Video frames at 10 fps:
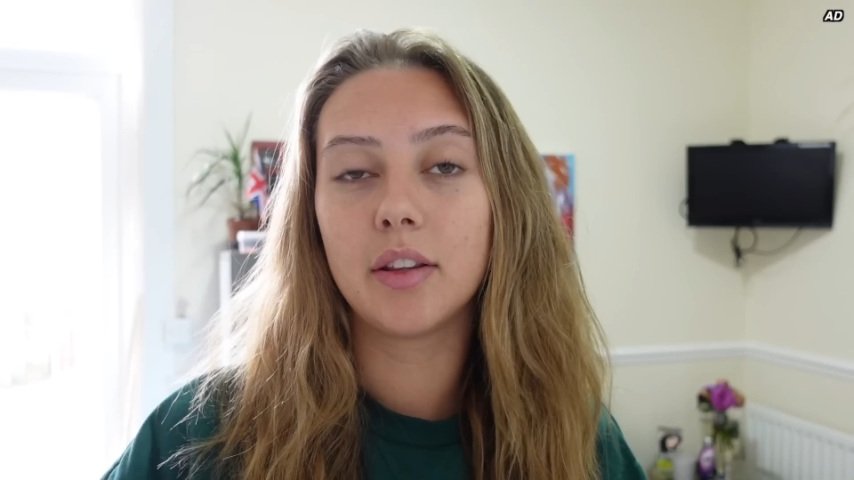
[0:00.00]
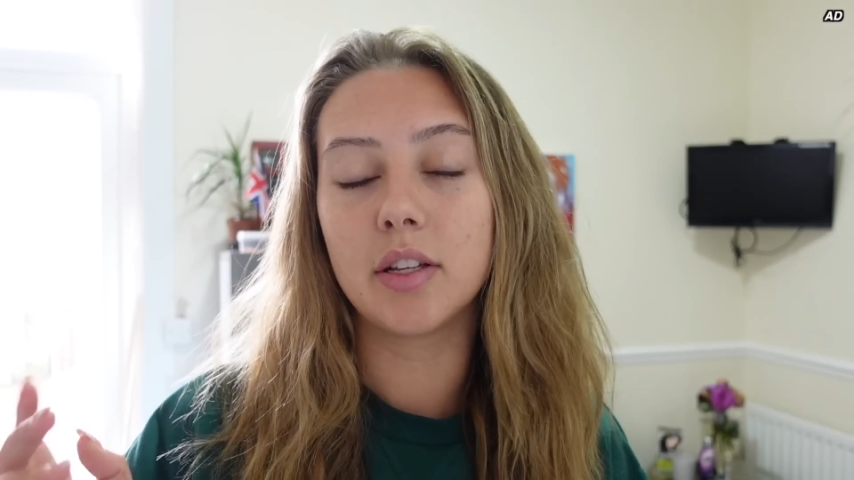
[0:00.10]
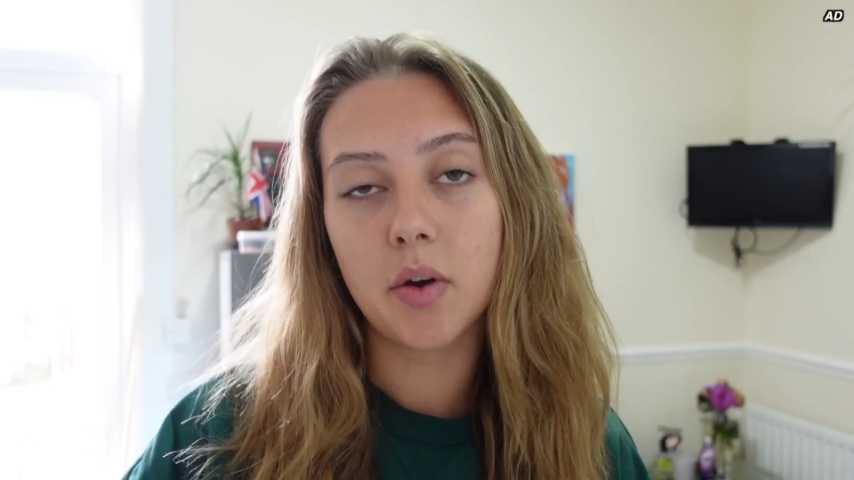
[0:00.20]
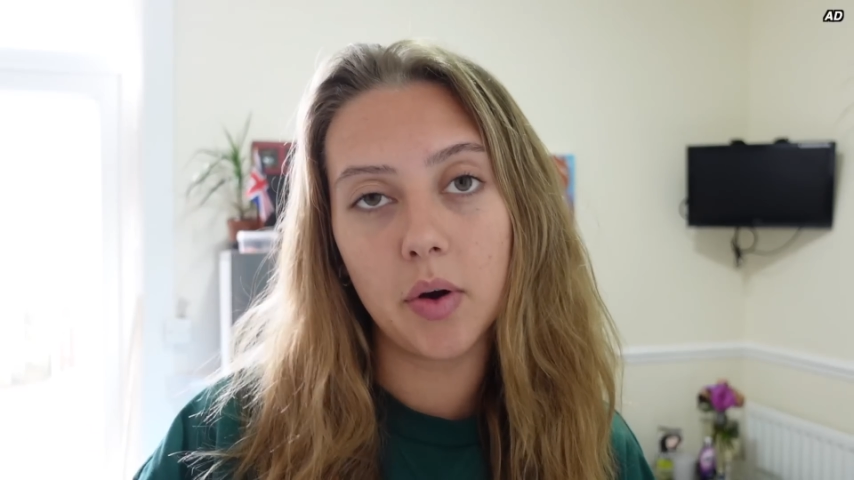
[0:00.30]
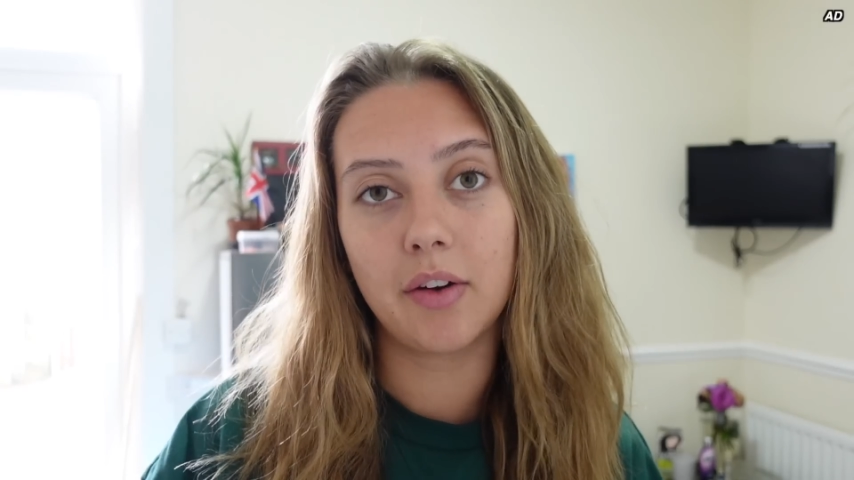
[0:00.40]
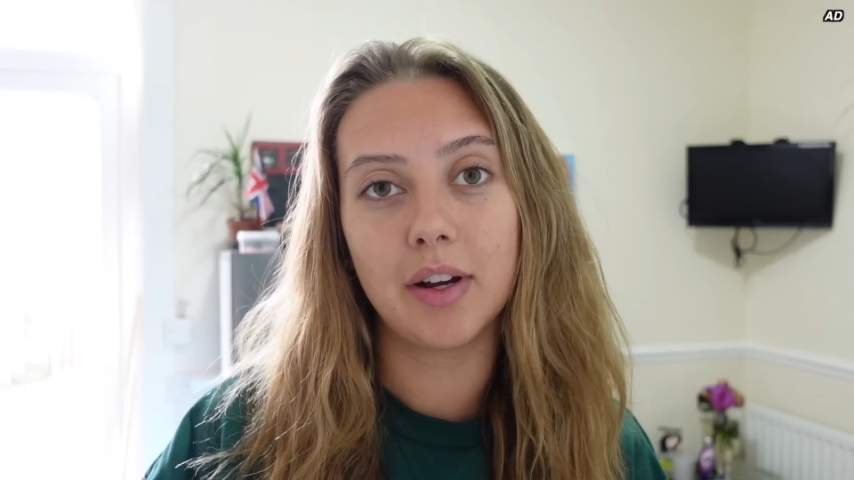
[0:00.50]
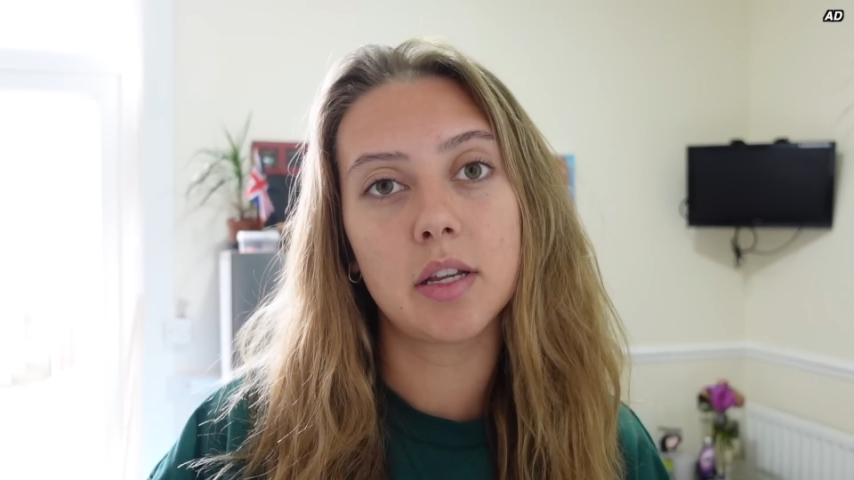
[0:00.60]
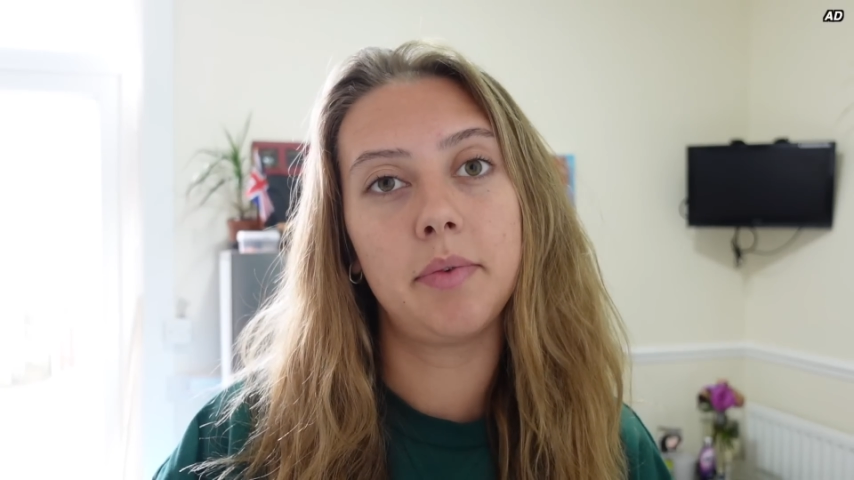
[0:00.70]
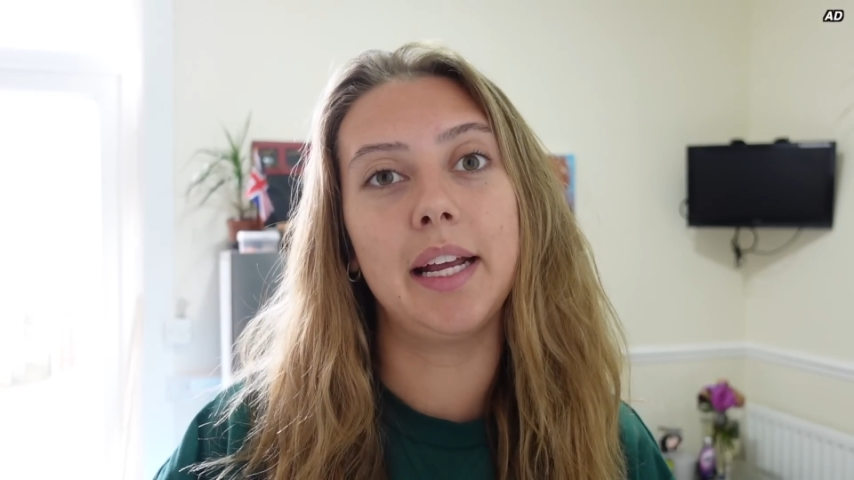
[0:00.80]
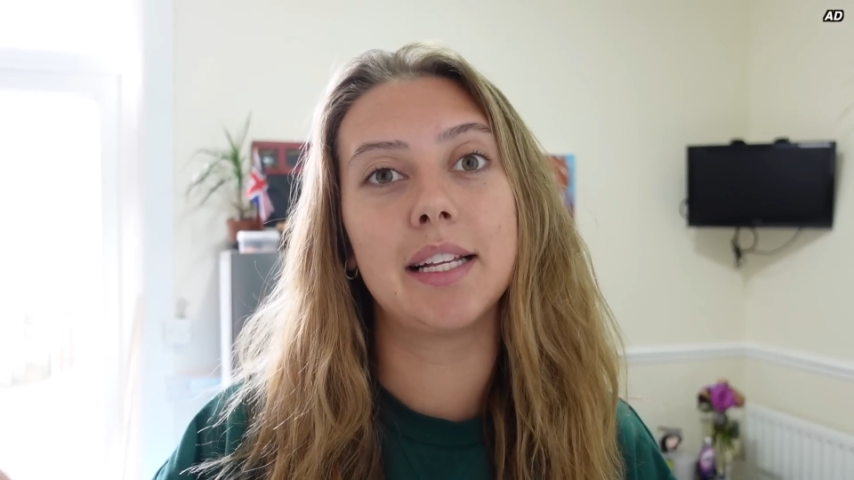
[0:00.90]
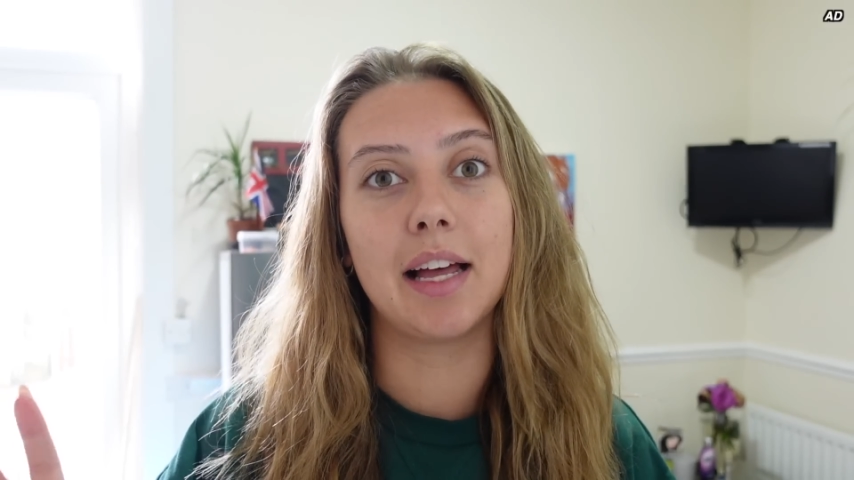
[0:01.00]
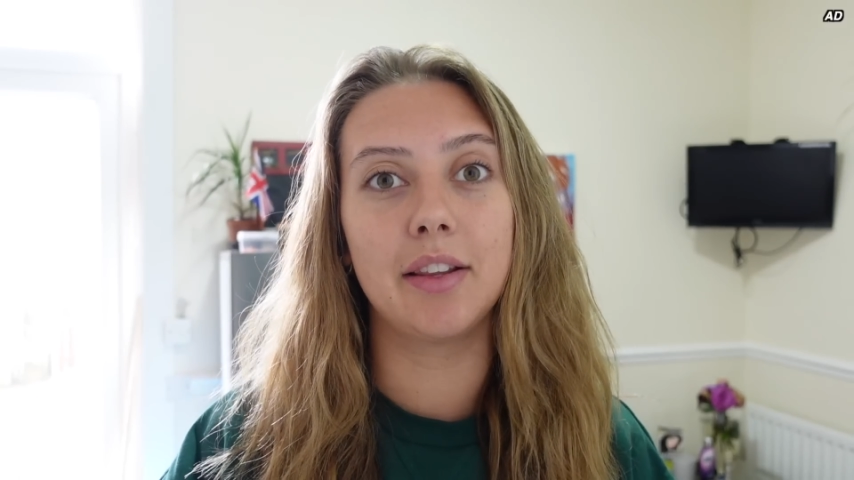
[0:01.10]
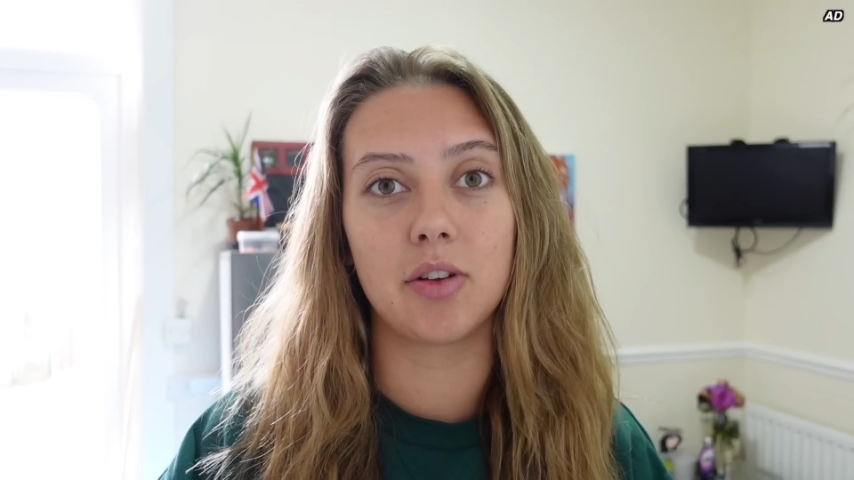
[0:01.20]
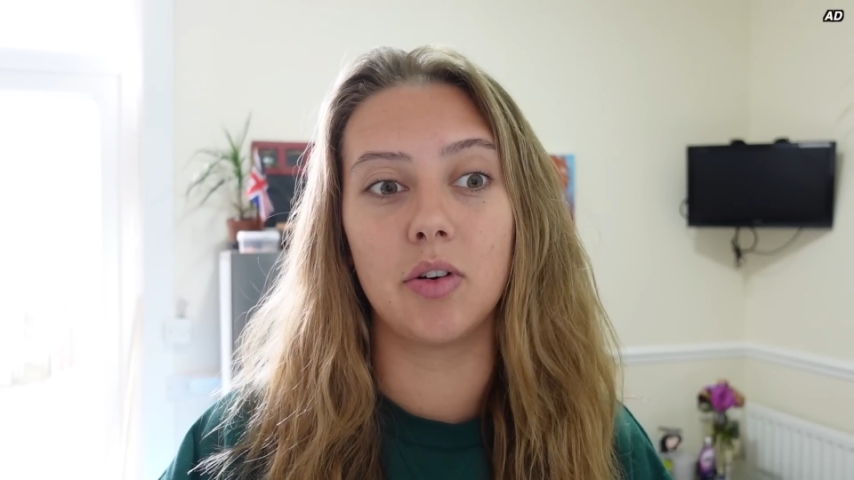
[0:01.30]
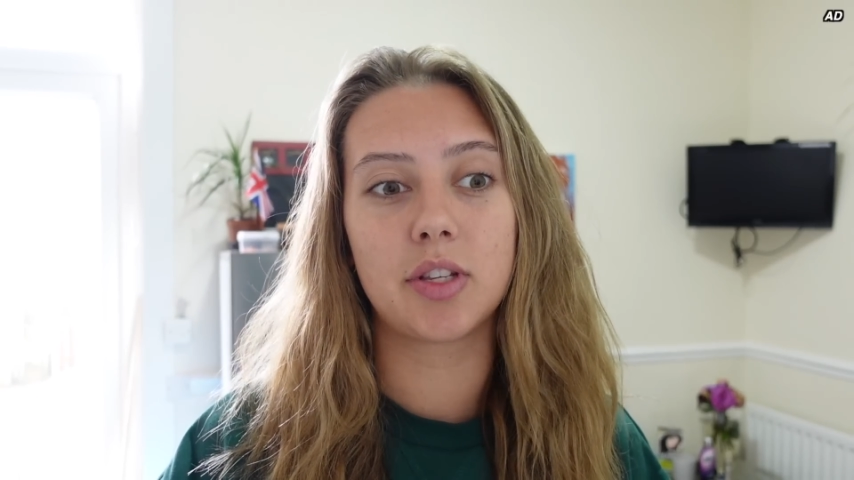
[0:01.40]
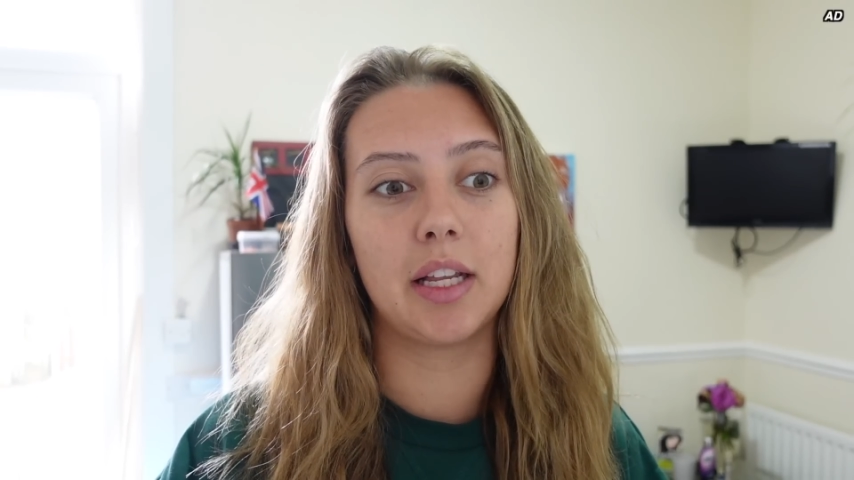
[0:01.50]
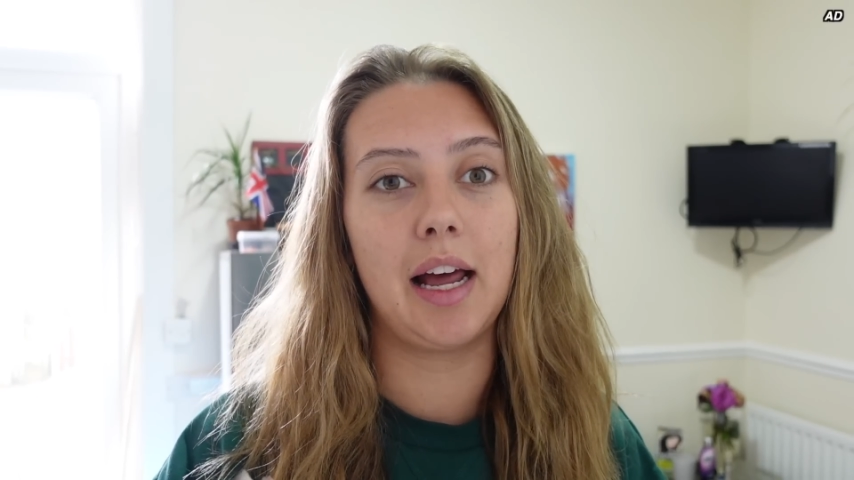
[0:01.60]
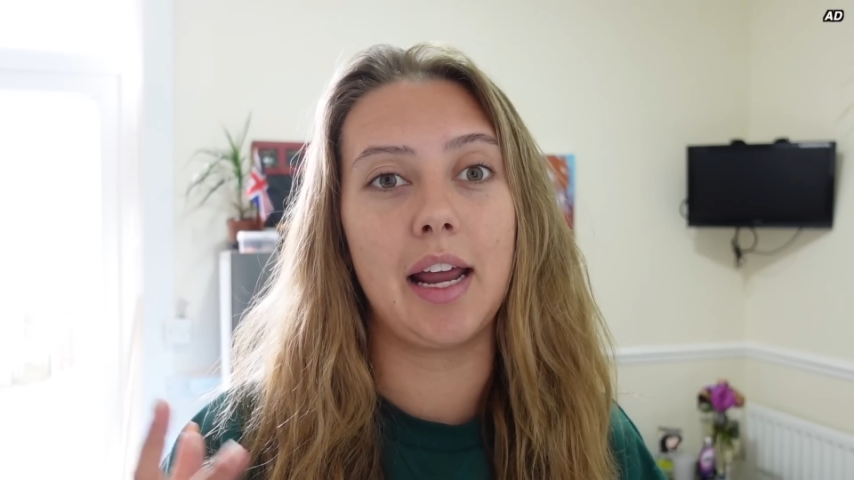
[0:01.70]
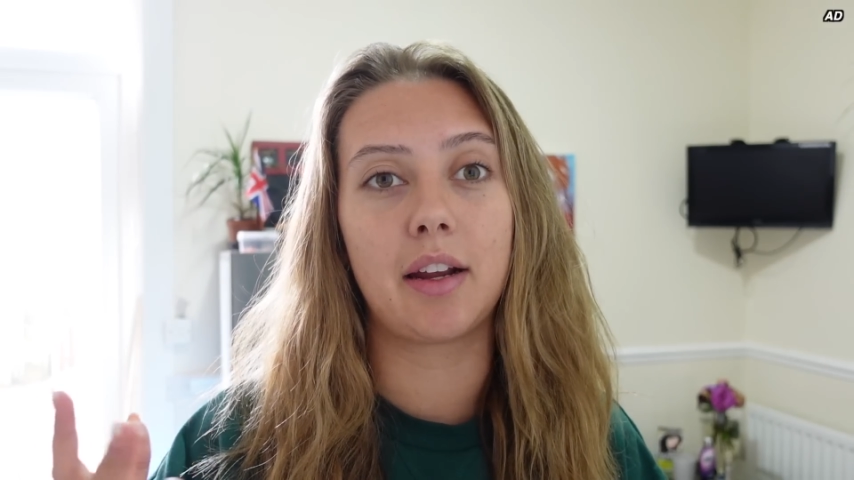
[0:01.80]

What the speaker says: there's quick recipes, and there's also like